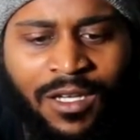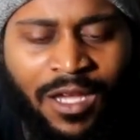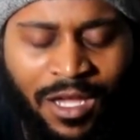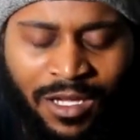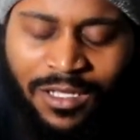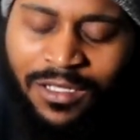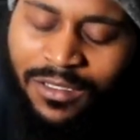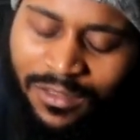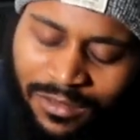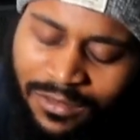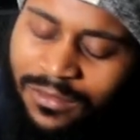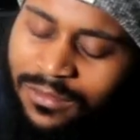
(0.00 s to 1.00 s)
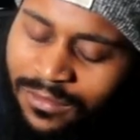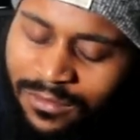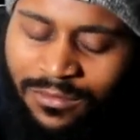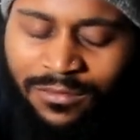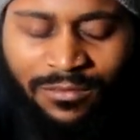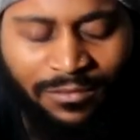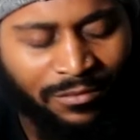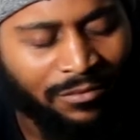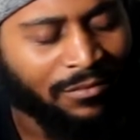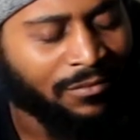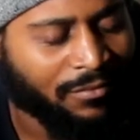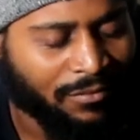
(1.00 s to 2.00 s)
Hey. Take my life for the
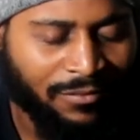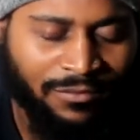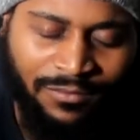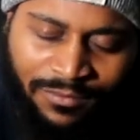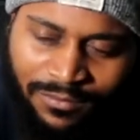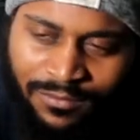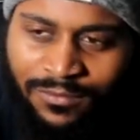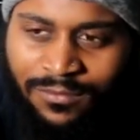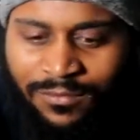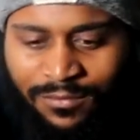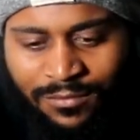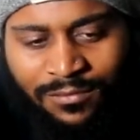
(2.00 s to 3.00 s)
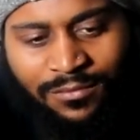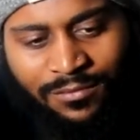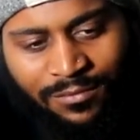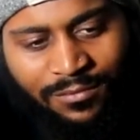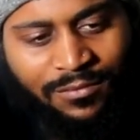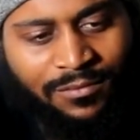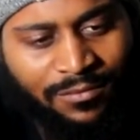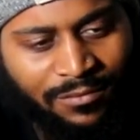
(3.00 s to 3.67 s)
consequence, but keep your apology.